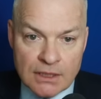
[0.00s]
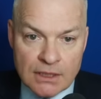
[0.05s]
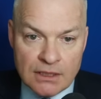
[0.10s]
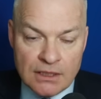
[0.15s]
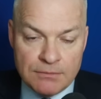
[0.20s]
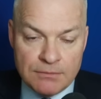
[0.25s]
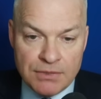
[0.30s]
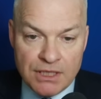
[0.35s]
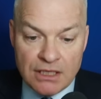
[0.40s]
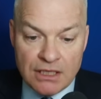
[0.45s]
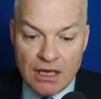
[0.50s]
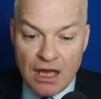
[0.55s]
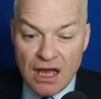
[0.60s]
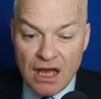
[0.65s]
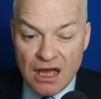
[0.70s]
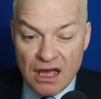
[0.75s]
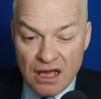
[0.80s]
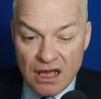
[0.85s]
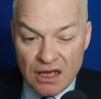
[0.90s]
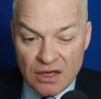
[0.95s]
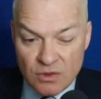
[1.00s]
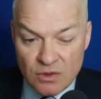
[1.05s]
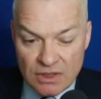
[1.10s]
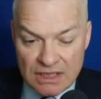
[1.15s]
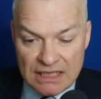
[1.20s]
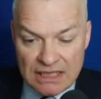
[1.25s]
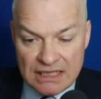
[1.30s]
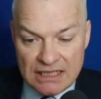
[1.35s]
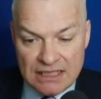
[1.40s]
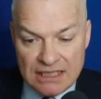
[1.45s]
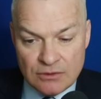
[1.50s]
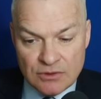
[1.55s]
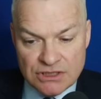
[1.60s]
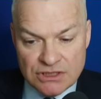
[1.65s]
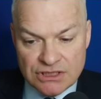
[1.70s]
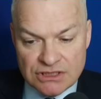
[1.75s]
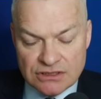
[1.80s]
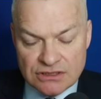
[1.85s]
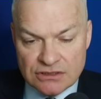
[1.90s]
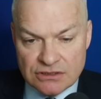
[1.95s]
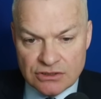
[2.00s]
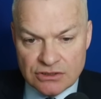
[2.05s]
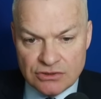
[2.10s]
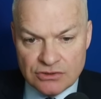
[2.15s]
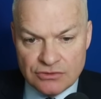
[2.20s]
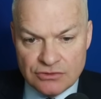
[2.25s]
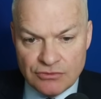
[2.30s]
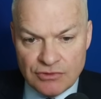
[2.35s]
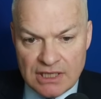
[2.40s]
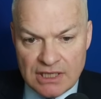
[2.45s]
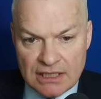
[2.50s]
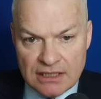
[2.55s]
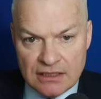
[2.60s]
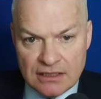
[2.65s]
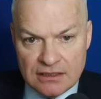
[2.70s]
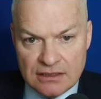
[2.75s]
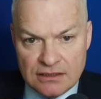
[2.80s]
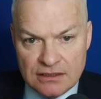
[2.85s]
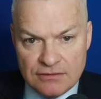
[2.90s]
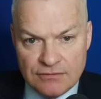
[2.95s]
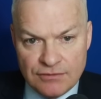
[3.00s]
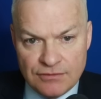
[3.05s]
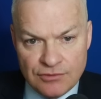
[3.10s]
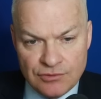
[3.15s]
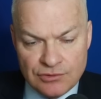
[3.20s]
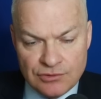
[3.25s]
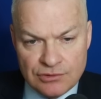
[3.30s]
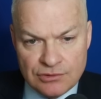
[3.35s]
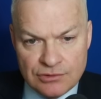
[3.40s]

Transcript: Keeping OE, which isn't a good rack leave.